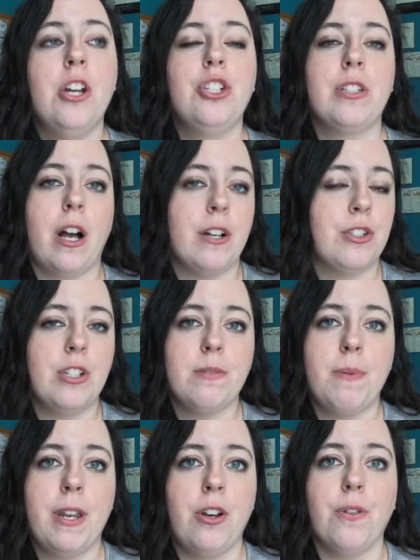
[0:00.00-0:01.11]
She's also just
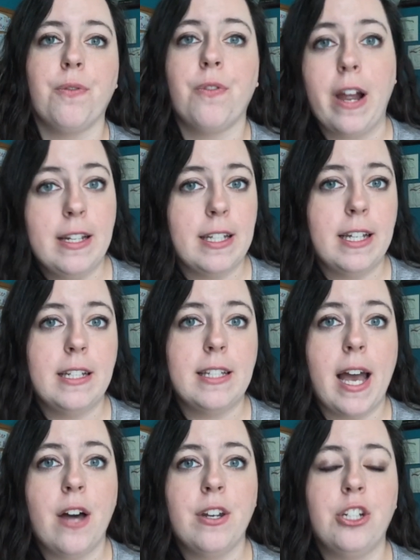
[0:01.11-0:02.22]
made a new friend in
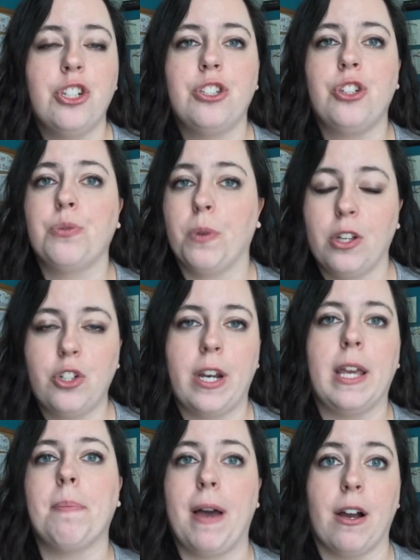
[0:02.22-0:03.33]
town and she's just really trying
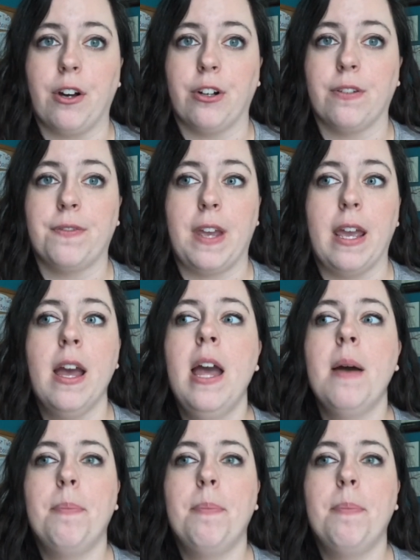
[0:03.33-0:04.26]
to get back on her feet.